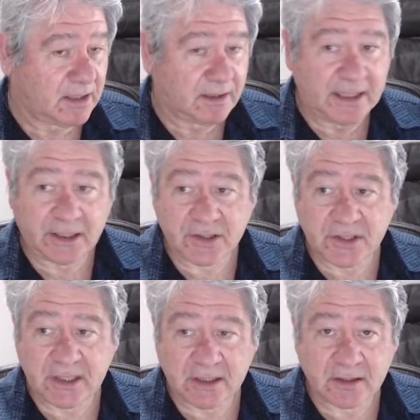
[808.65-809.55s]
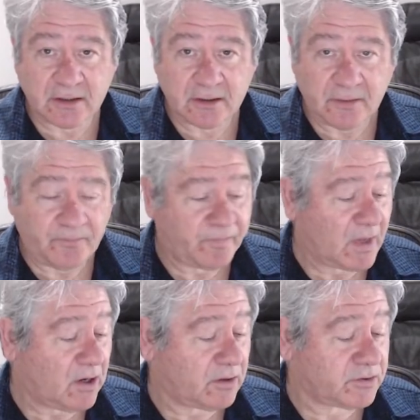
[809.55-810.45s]
let it sit
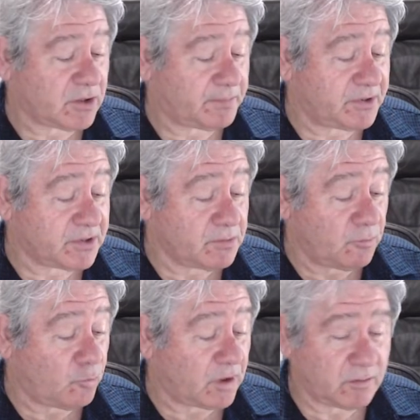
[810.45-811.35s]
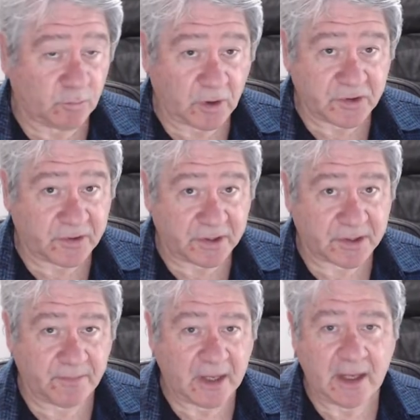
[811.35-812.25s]
on top, and just watch this.